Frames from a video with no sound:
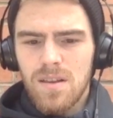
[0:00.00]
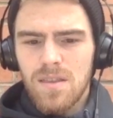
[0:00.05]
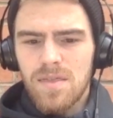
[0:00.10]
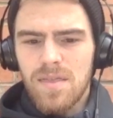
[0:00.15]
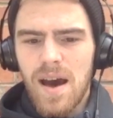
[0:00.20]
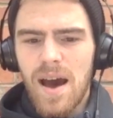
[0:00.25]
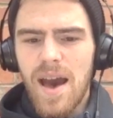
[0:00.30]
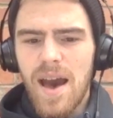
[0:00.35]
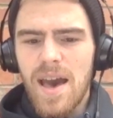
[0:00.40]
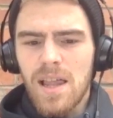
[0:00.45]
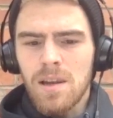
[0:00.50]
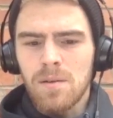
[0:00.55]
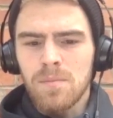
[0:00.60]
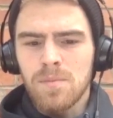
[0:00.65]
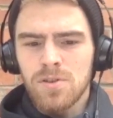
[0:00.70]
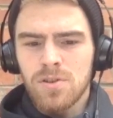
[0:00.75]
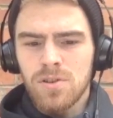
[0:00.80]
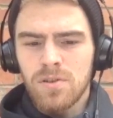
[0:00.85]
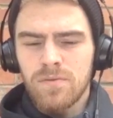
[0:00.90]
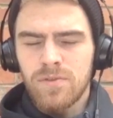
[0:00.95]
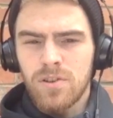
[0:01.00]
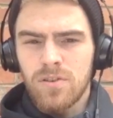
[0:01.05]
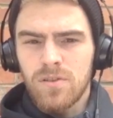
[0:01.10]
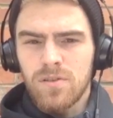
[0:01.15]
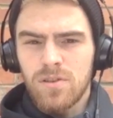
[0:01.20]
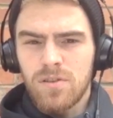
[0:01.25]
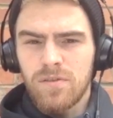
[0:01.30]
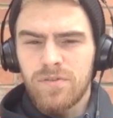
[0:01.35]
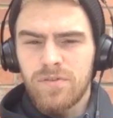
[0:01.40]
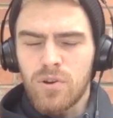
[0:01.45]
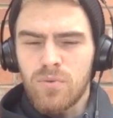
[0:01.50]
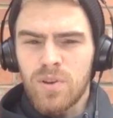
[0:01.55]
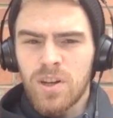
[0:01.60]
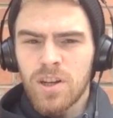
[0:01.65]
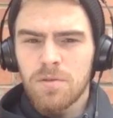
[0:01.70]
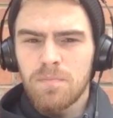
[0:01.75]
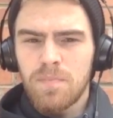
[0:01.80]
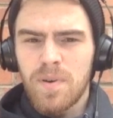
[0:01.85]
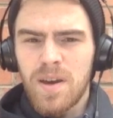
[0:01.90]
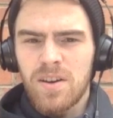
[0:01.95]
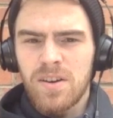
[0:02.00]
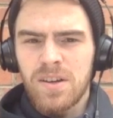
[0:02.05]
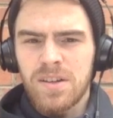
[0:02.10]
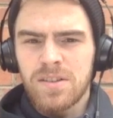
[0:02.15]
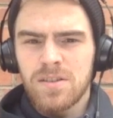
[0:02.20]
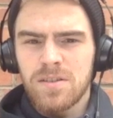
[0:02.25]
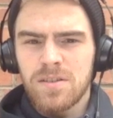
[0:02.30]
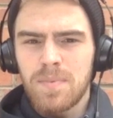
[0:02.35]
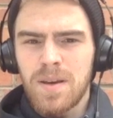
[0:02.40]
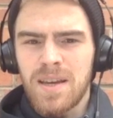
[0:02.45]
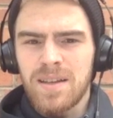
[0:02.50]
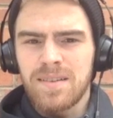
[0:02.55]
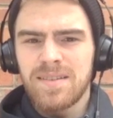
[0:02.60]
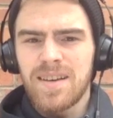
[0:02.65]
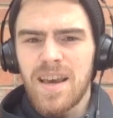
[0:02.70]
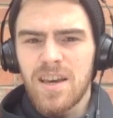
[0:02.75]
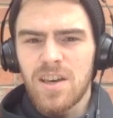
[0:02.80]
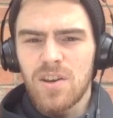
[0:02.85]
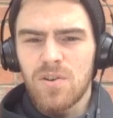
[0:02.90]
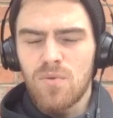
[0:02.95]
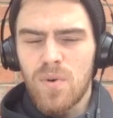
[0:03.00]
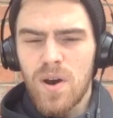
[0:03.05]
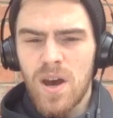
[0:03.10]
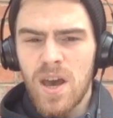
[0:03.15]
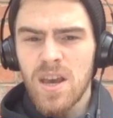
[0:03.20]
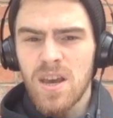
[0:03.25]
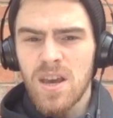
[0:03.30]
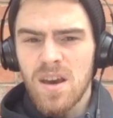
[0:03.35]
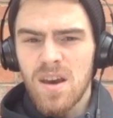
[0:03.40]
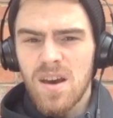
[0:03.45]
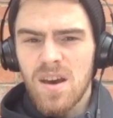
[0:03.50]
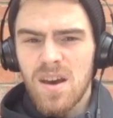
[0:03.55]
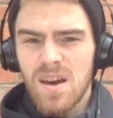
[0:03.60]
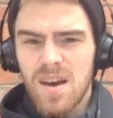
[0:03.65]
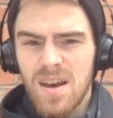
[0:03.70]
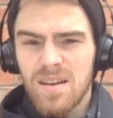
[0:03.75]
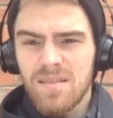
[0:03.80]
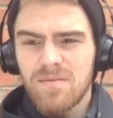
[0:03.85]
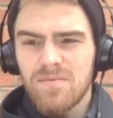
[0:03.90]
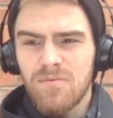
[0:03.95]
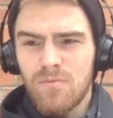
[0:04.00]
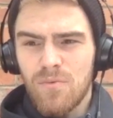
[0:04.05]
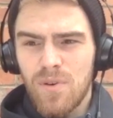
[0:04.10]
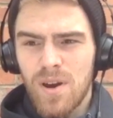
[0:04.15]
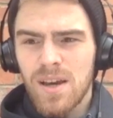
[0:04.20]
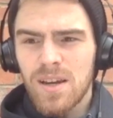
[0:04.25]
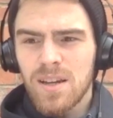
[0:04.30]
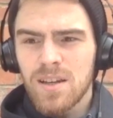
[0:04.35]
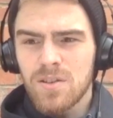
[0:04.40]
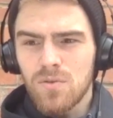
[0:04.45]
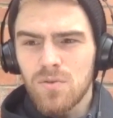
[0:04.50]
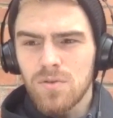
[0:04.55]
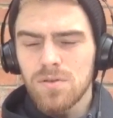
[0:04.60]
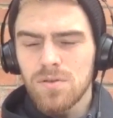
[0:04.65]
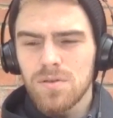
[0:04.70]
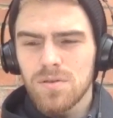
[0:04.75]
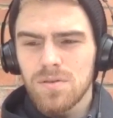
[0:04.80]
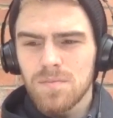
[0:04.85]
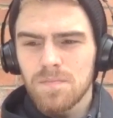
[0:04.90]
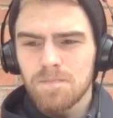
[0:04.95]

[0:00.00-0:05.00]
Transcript: that element of the viewing experience being taken away. It really does